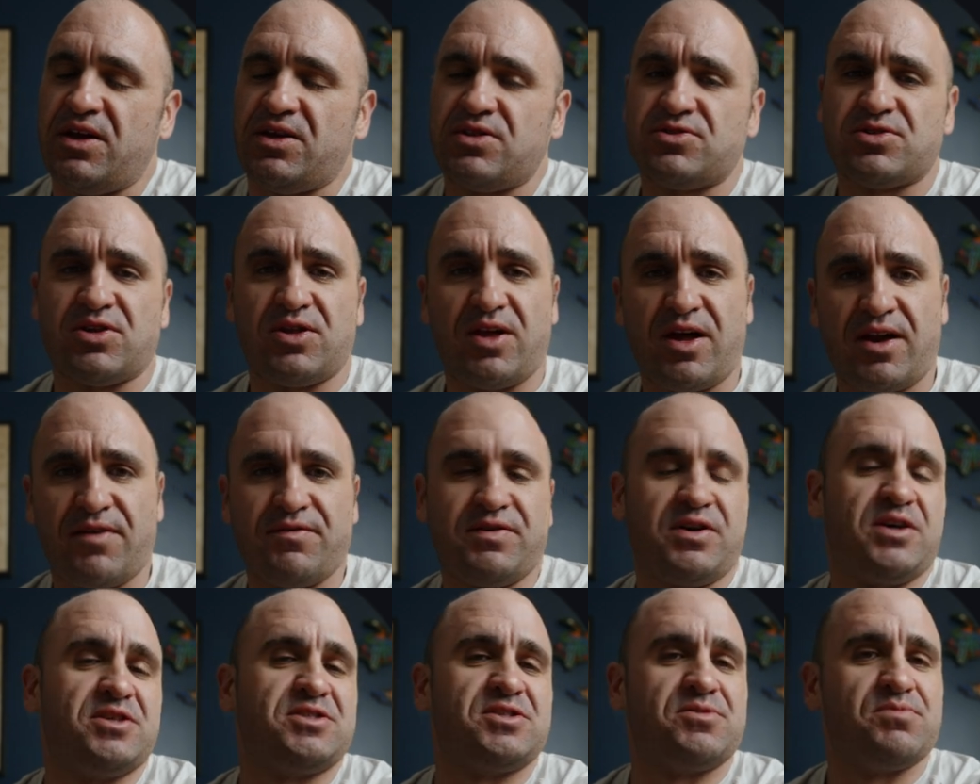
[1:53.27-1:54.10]
There's a lot of
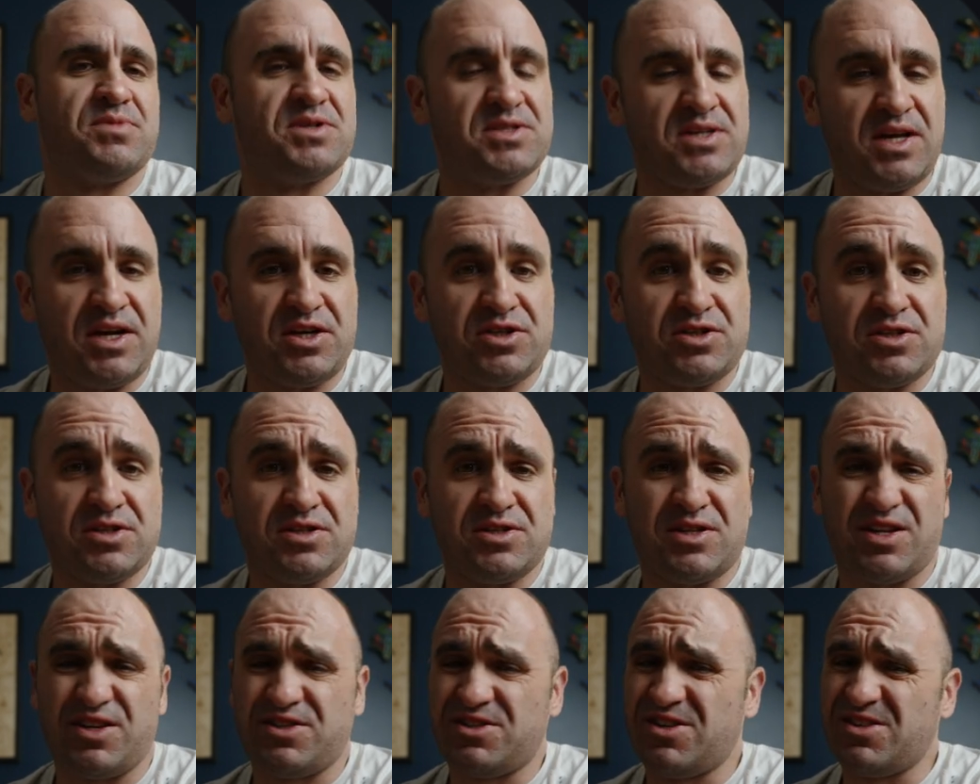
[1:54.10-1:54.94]

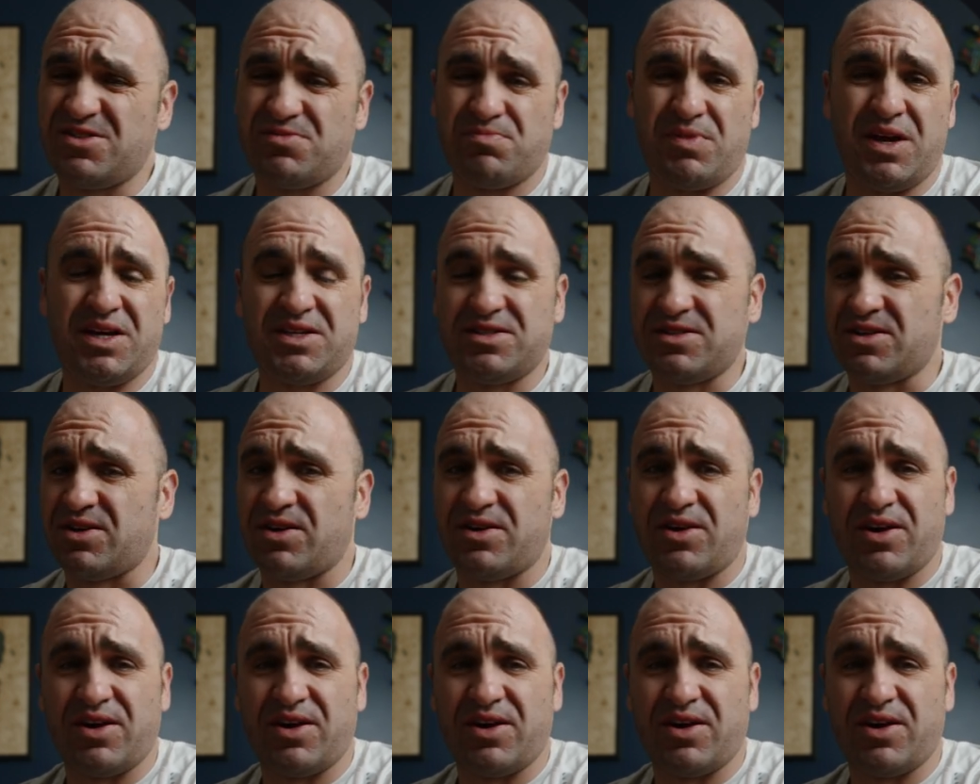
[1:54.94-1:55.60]
customizations that just makes